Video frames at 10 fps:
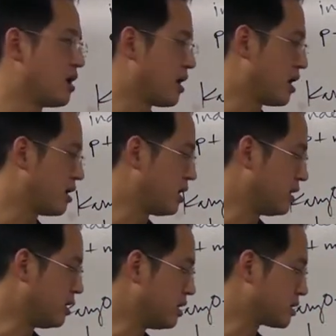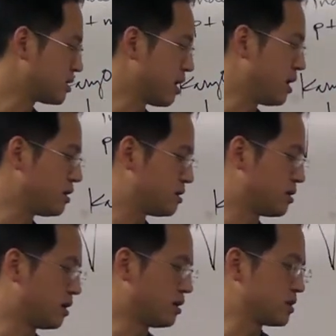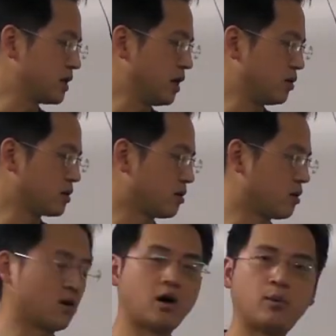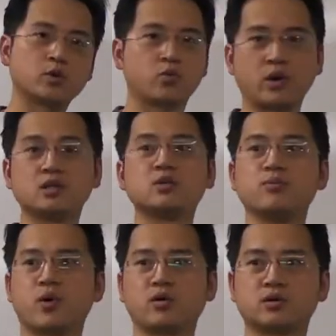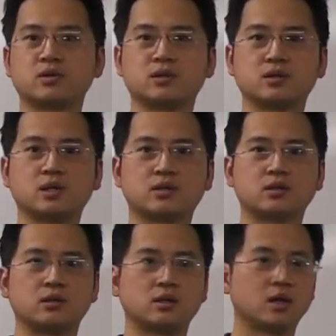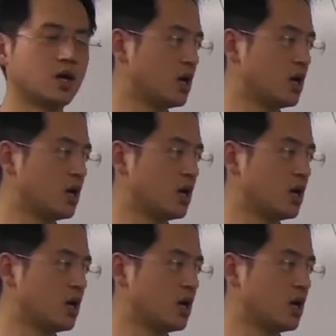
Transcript: And then in this state, the cells are almost ready to burst, essentially.